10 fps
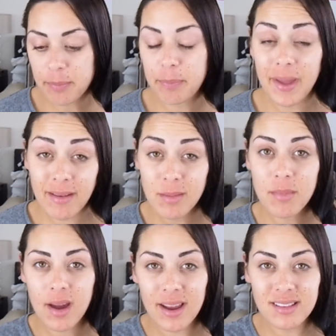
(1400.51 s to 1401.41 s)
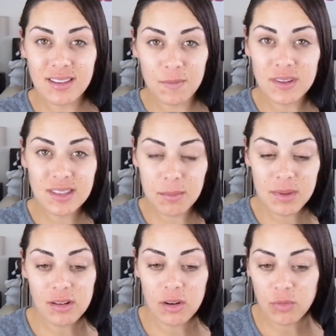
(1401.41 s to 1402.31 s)
Bear in mind, if it's the
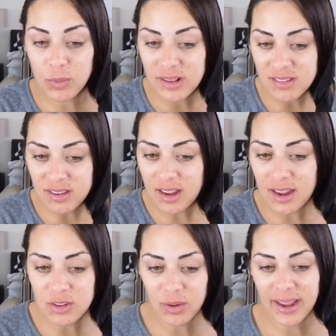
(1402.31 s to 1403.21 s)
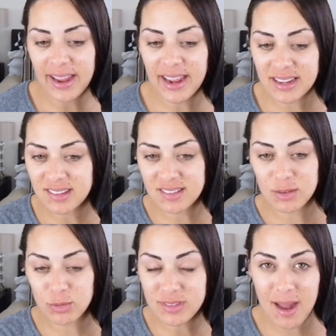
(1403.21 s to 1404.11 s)
middle of winter and your hair is
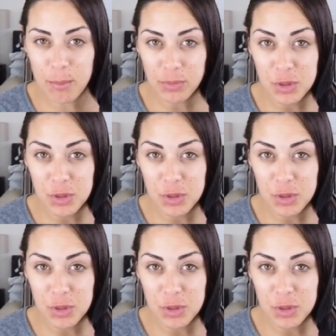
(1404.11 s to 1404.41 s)
still damp,